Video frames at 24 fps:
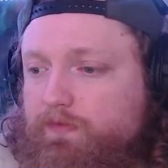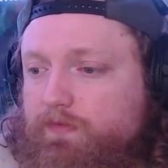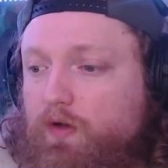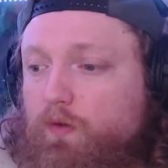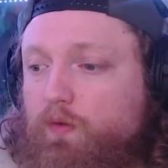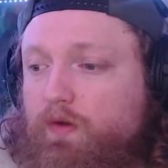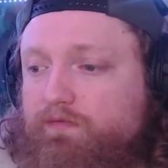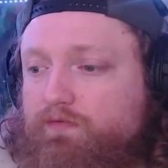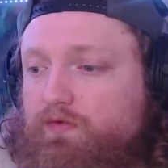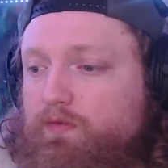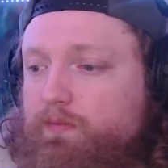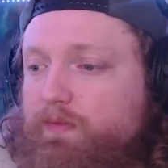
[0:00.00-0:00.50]

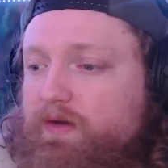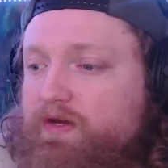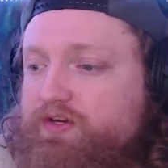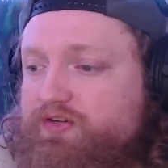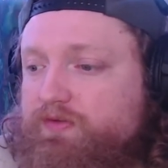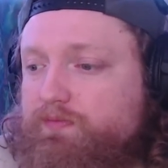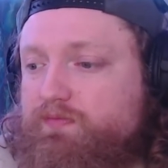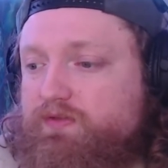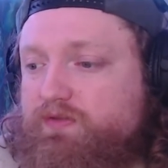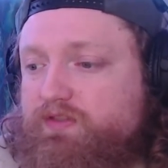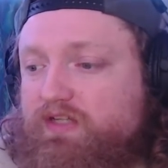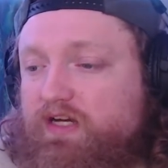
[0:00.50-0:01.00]
no
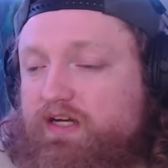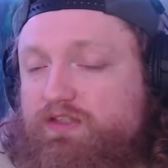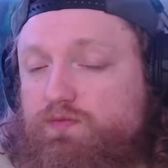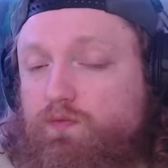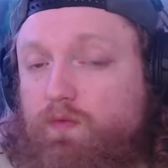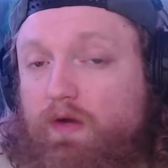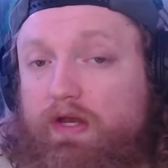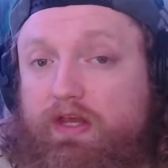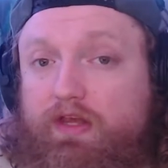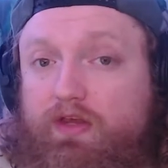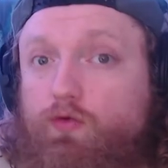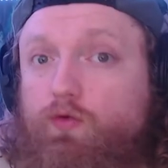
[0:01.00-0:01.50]
information
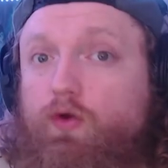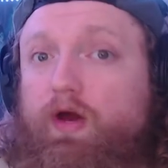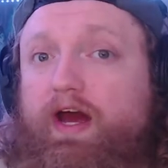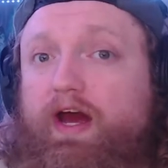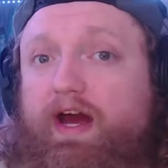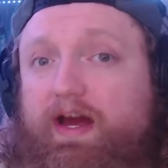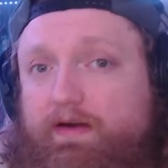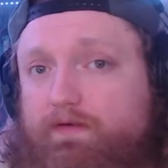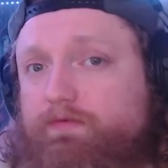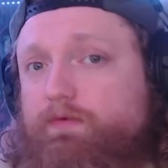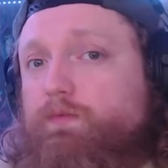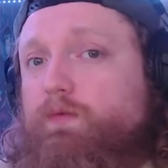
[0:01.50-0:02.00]
besides what you
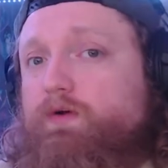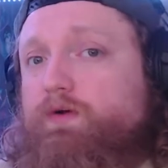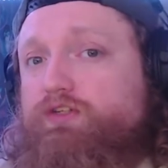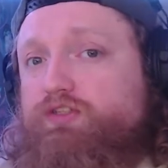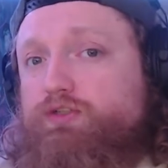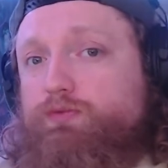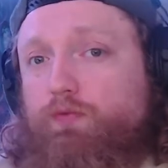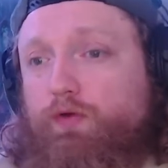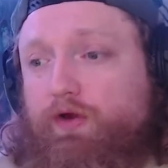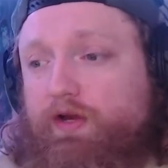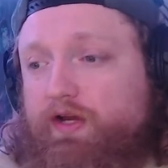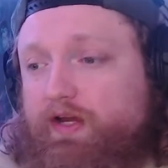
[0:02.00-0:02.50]
have and
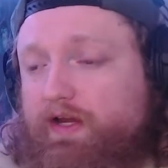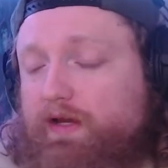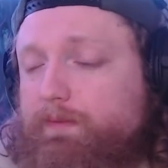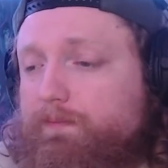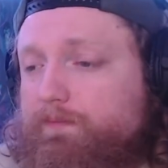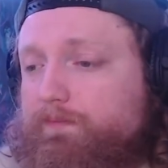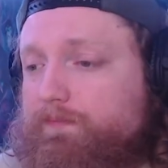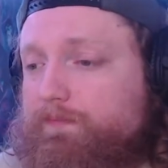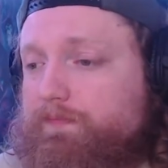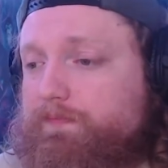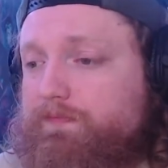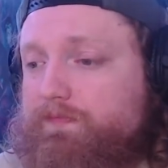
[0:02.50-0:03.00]
what you bring
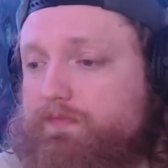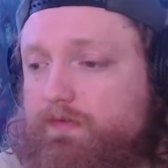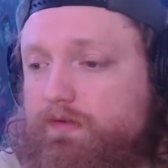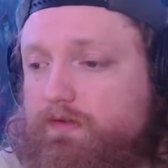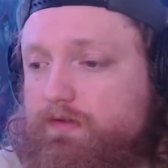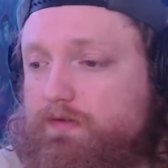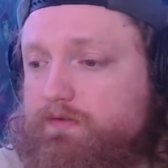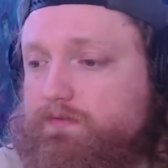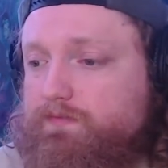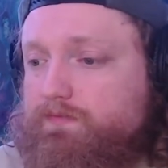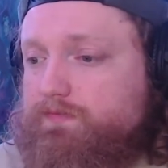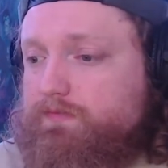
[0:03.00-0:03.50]
in.
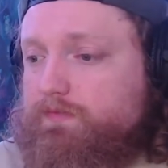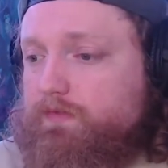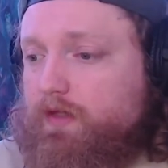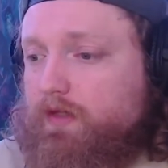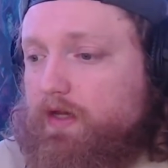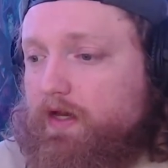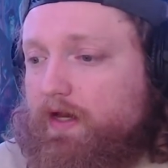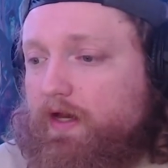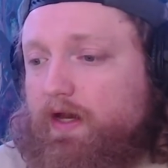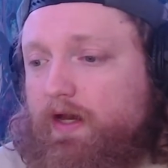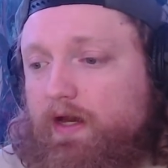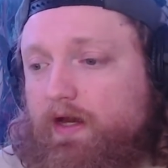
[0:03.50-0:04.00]

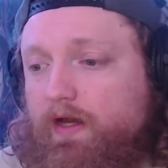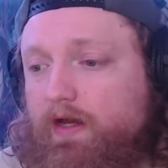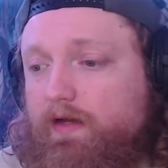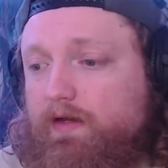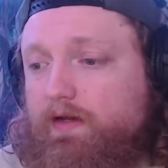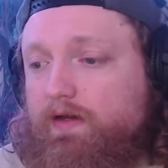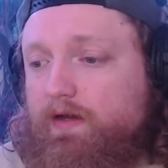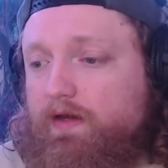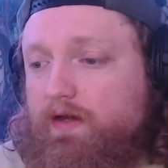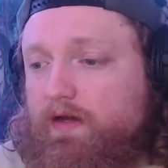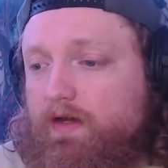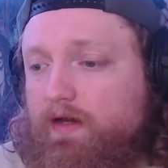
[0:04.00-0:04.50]

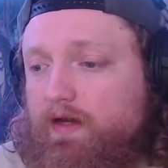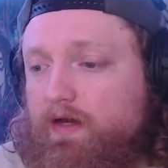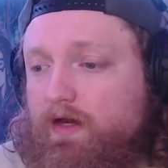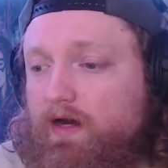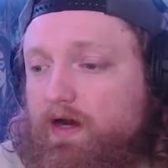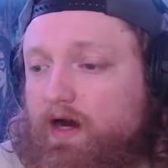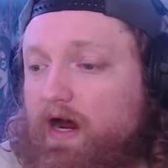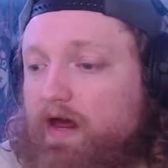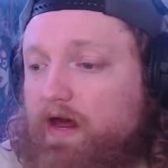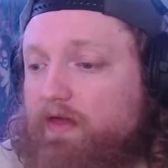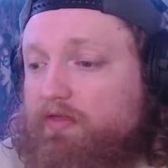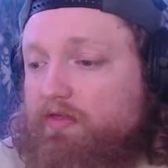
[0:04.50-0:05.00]
And
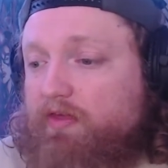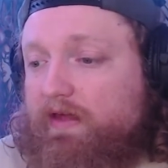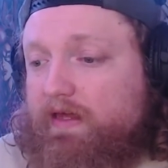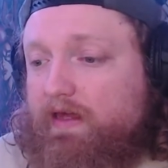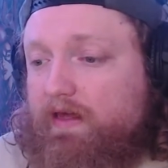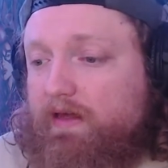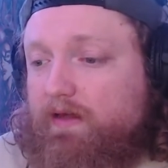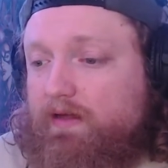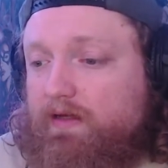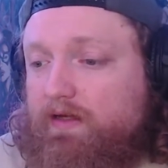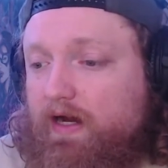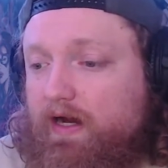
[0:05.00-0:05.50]
I
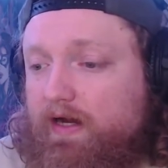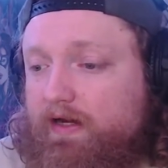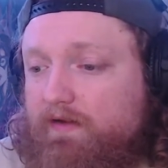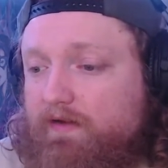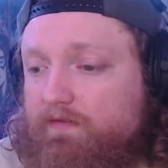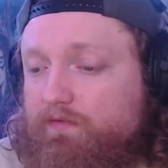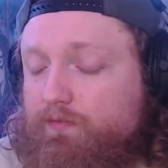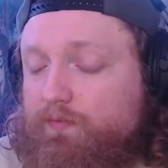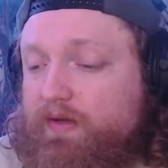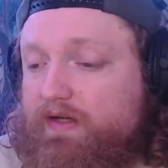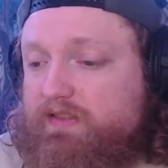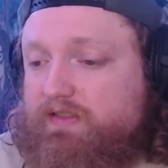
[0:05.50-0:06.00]
think it
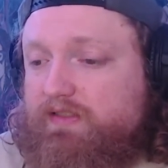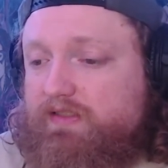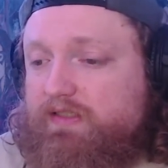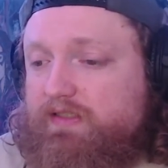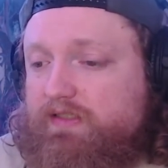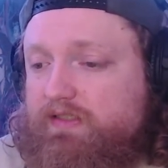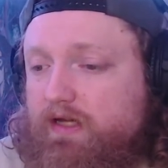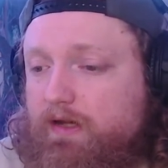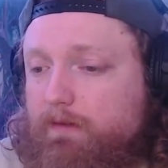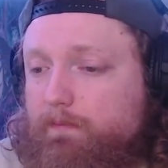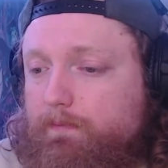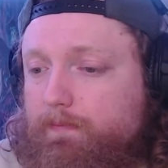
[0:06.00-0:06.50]
kind of
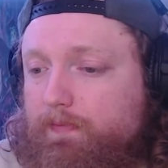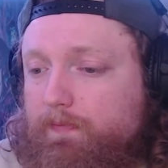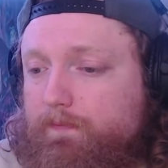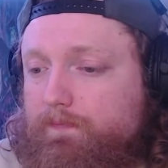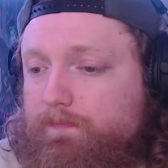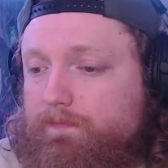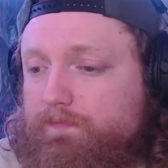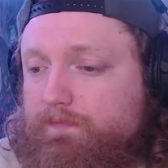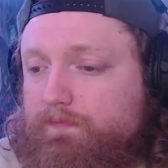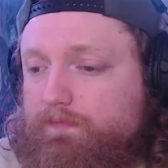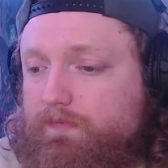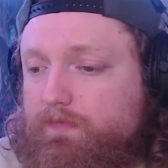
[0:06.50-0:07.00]
mixes up
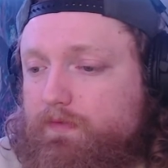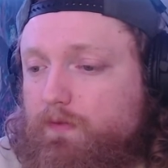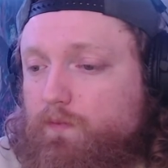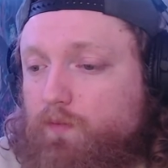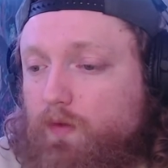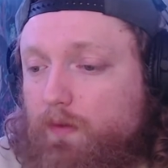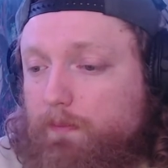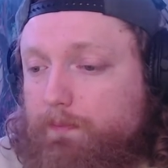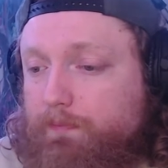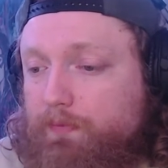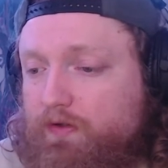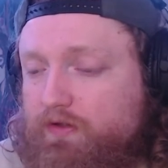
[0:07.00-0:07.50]

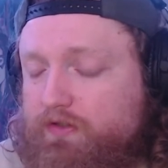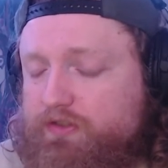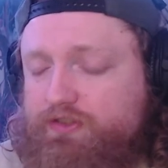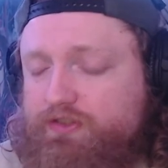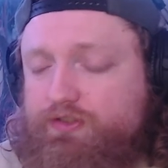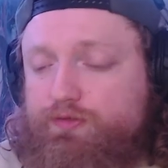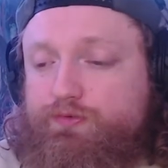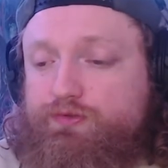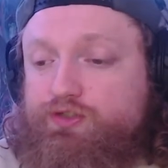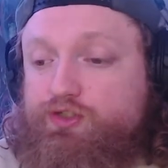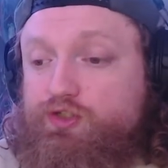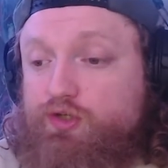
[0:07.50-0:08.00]
what
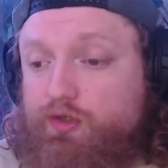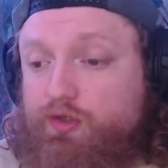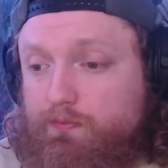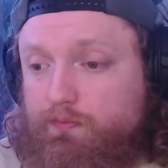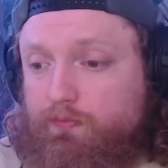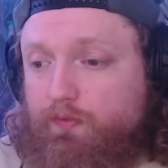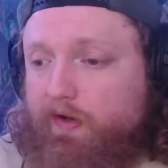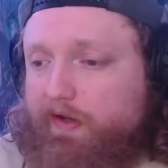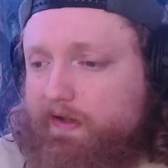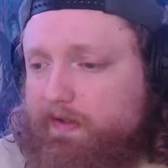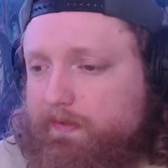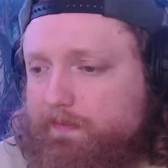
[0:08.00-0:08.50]
perks you
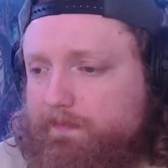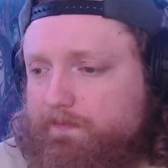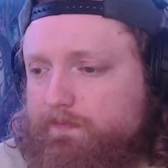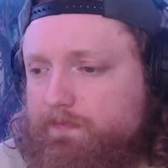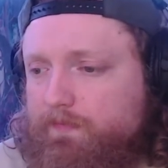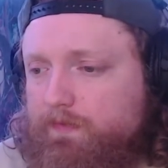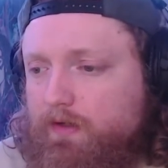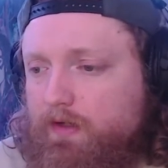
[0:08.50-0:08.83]
should bring.